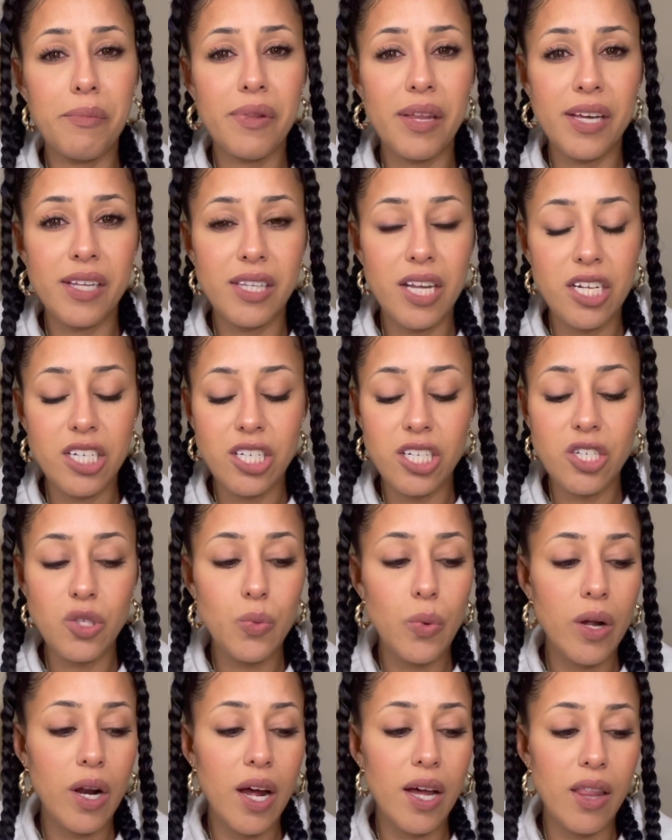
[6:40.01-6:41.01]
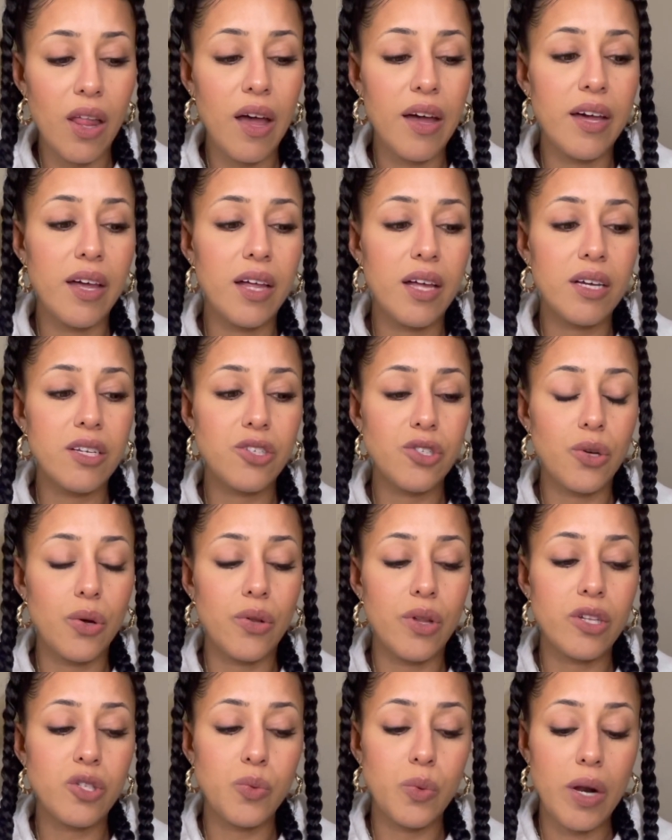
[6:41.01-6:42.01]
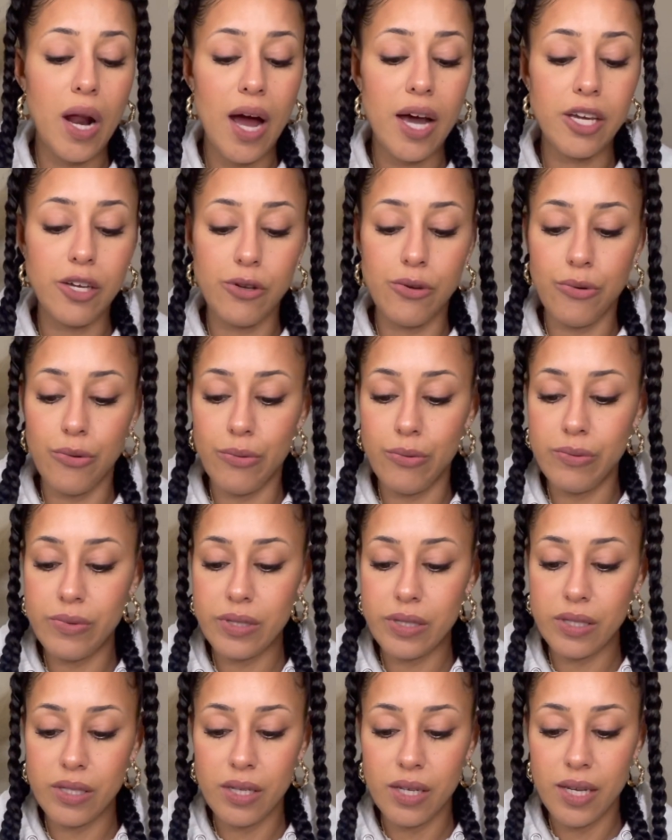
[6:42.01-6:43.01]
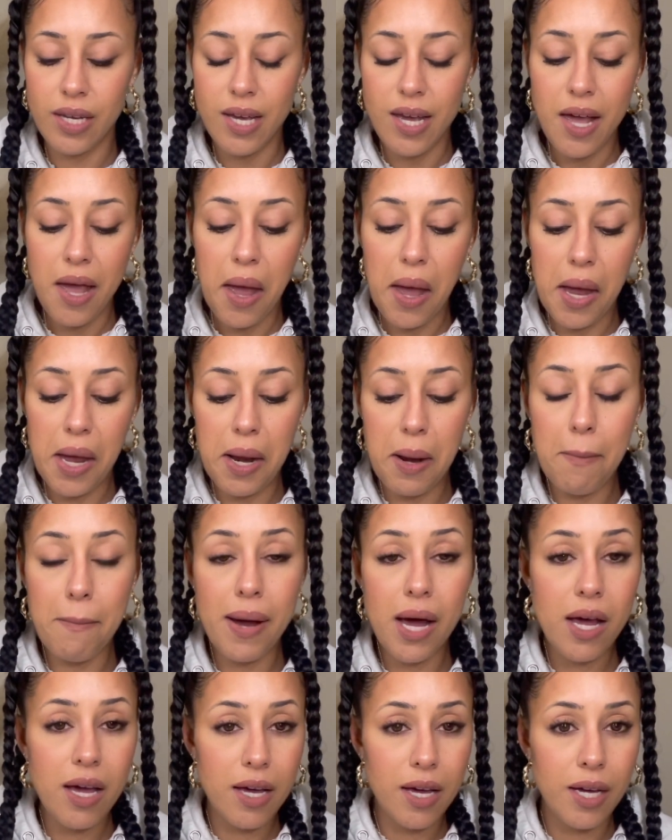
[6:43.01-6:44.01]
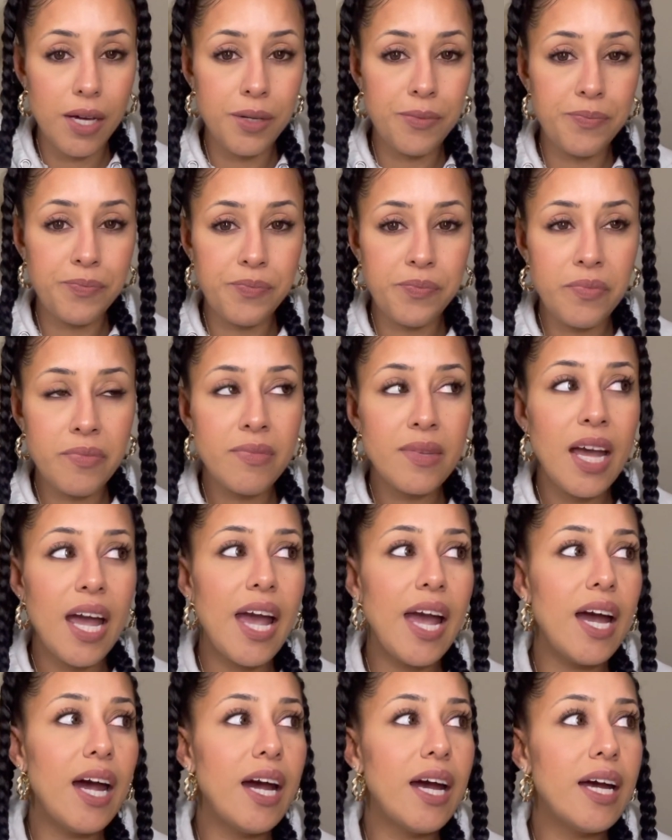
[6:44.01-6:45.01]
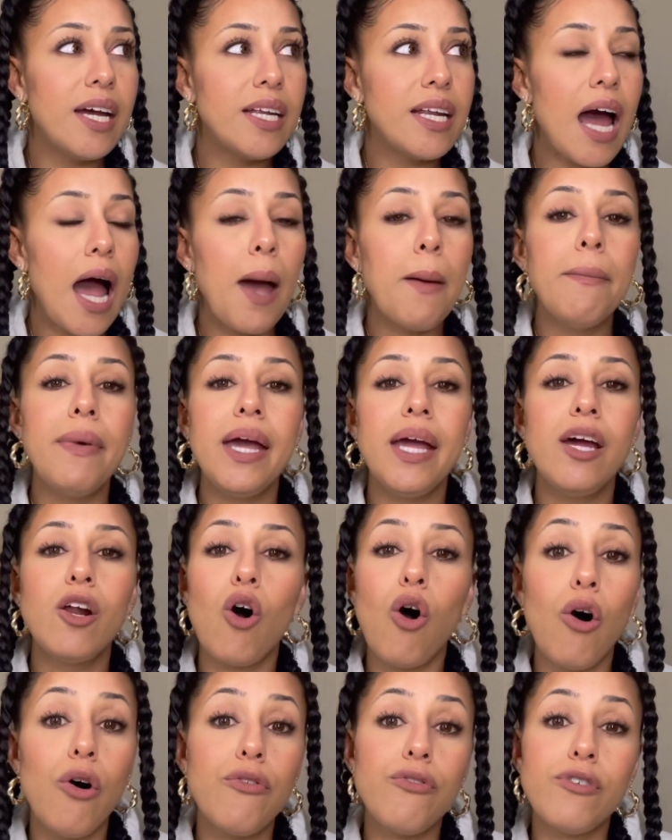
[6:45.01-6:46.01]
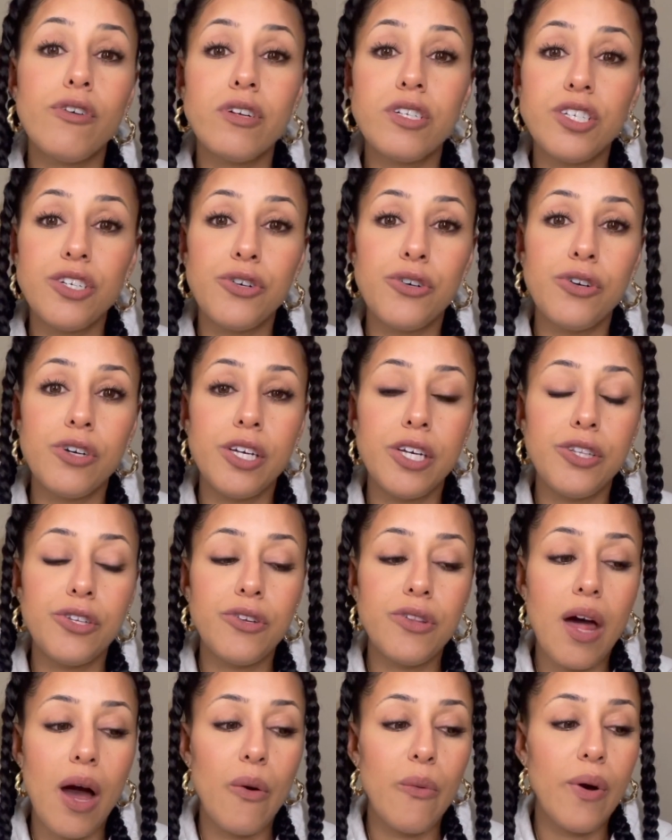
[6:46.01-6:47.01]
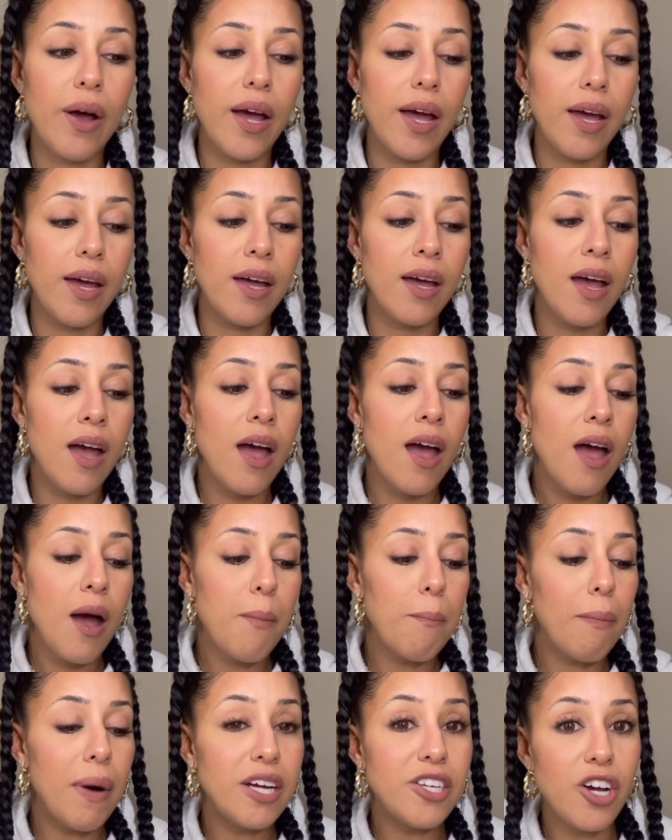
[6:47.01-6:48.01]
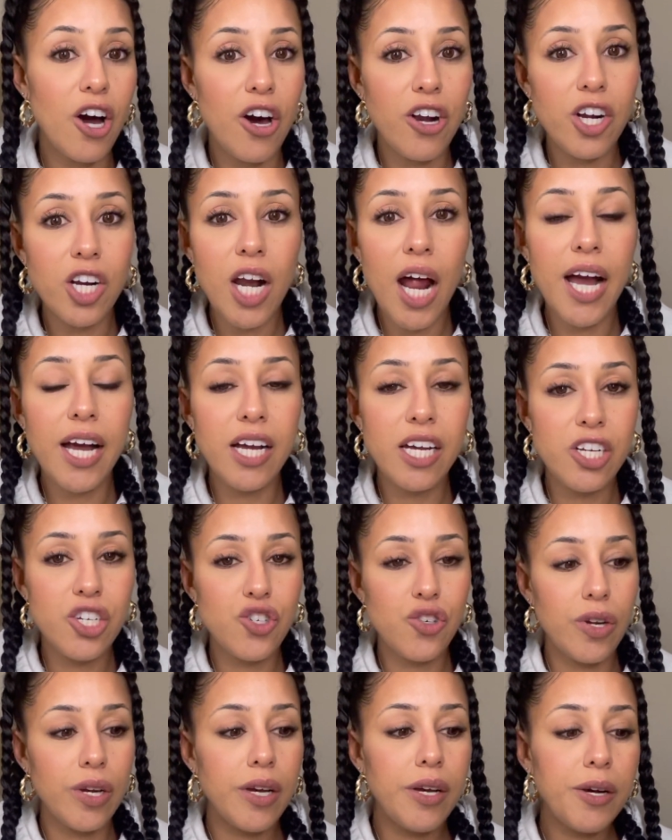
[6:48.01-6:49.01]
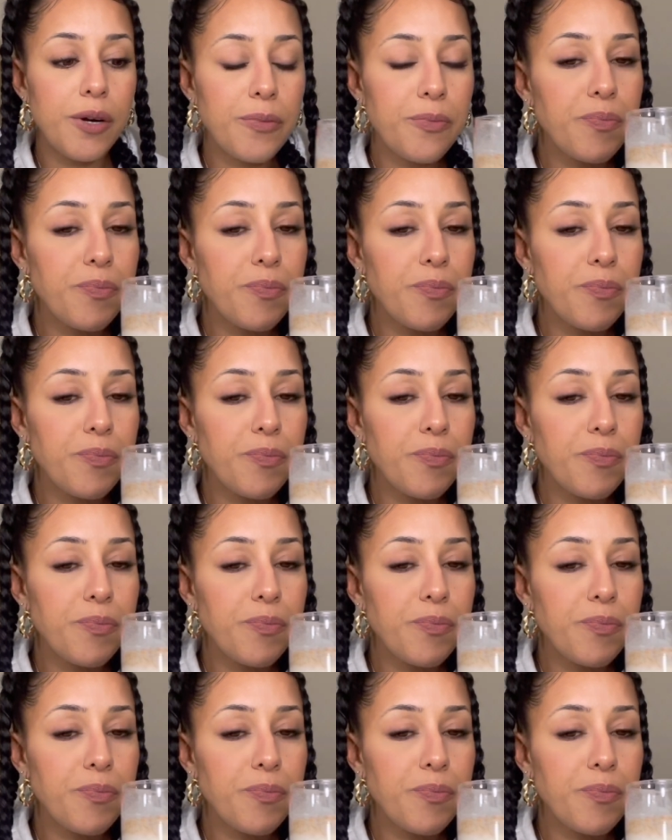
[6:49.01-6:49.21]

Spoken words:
Like that's just what I like. So that's what I use in mine. And I made all virgin coquito, that way my daughter and I could drink.